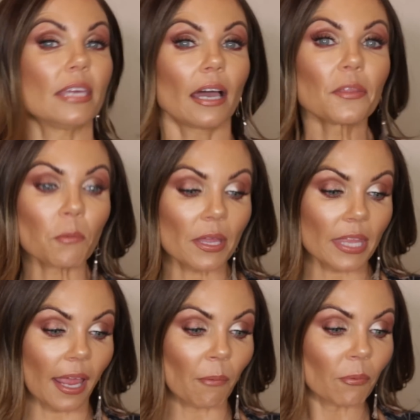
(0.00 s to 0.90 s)
The other one
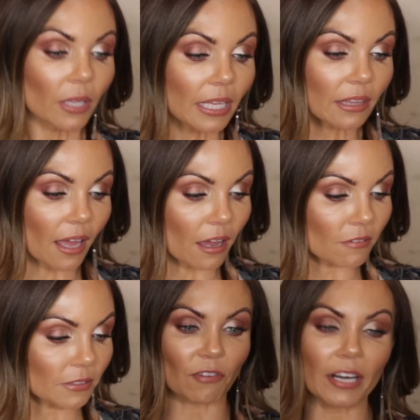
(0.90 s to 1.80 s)
that I really
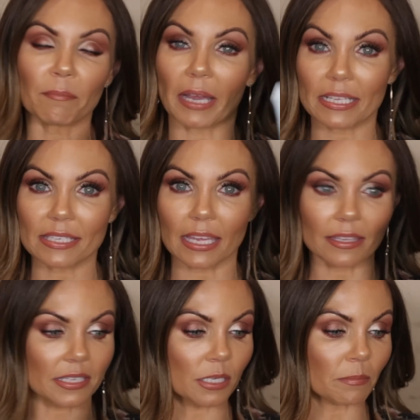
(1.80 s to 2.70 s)
love, a friend of mine
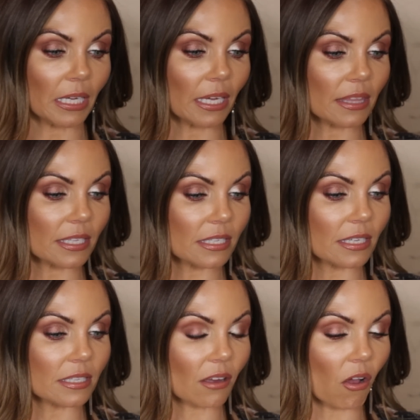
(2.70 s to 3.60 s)
sent this to me. This
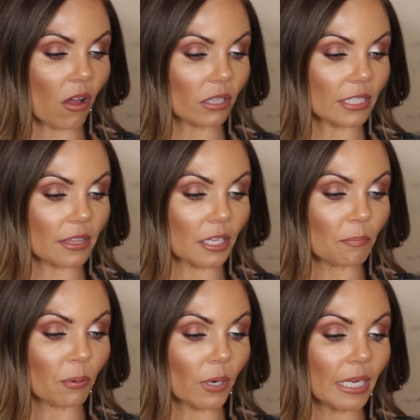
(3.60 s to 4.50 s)
is called
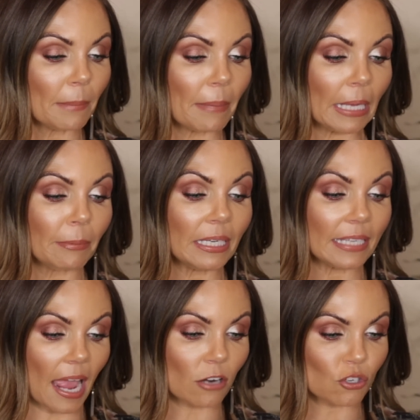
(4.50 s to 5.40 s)
the Pretty Baby
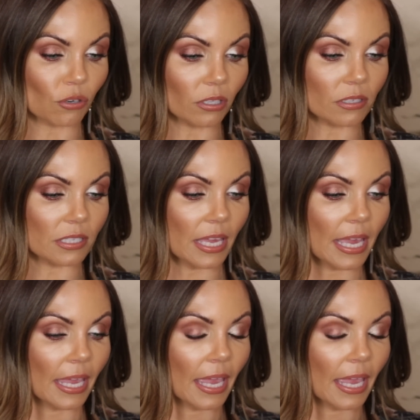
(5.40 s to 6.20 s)
Naturals